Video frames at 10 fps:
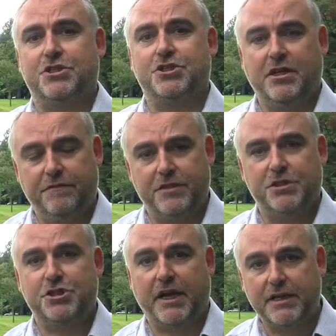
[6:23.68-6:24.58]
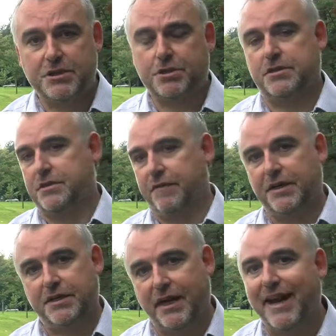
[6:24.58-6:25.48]
shift and change, because it's a
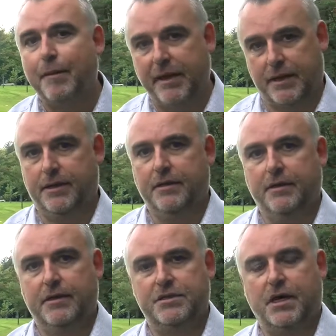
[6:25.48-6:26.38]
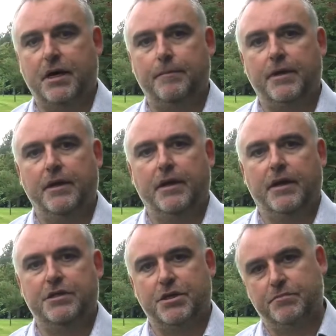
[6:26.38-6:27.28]
very dynamic time
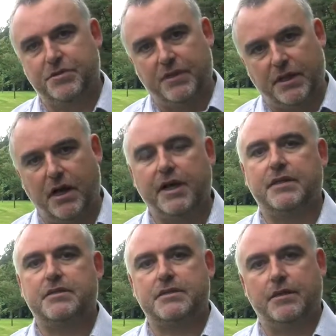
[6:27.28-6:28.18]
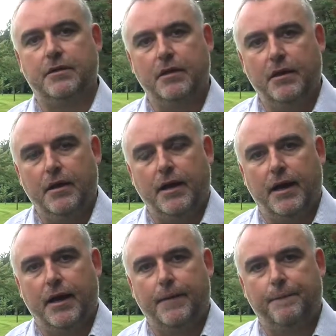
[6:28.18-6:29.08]
in terms of the guidance and,
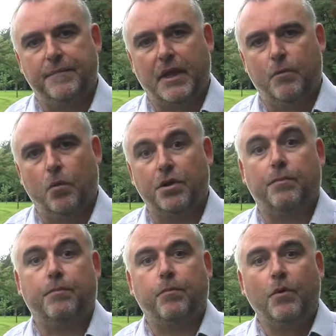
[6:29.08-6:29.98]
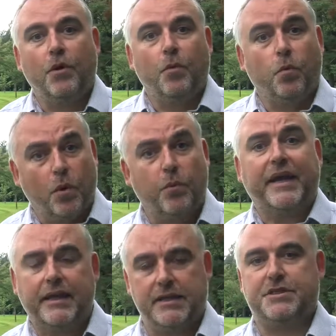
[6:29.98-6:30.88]
um, and what, the, what
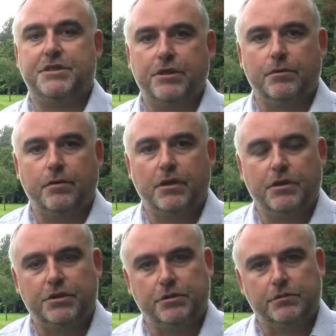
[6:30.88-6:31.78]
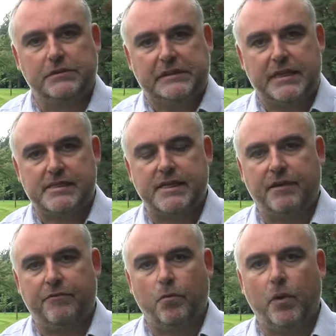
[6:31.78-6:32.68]
we need to do to stay
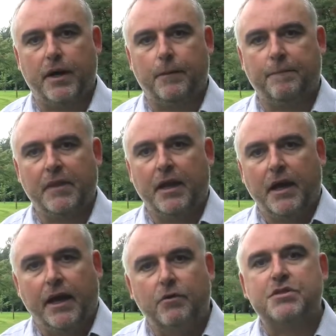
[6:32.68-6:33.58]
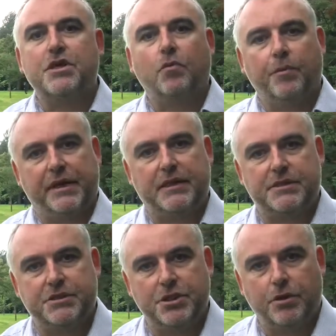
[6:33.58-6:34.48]
safe and well, and also what we need
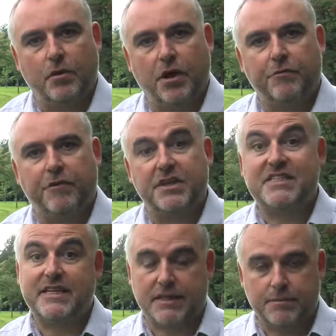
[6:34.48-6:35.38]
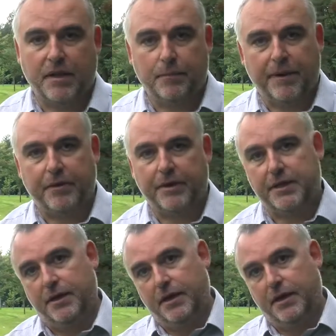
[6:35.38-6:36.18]
to do over a six month period